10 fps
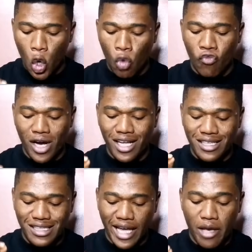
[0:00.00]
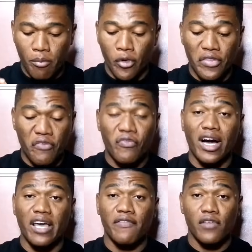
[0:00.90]
over
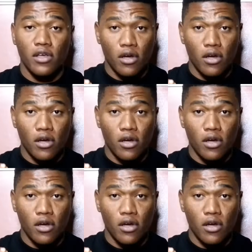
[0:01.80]
9.5